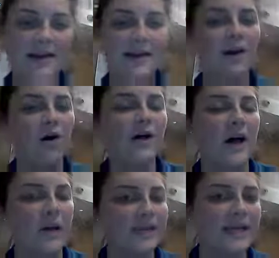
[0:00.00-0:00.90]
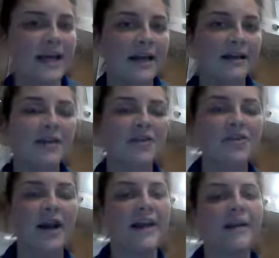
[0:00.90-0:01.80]
It all helps in
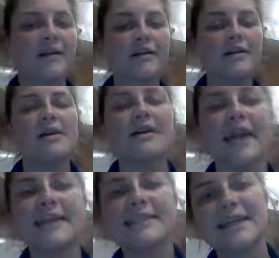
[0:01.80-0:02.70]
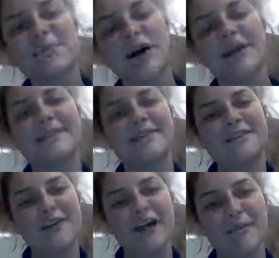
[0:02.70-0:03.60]
creating a nice and positive
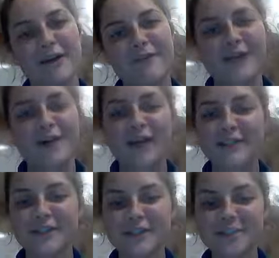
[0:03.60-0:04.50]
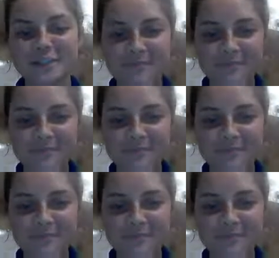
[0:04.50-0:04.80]
environment for your classroom.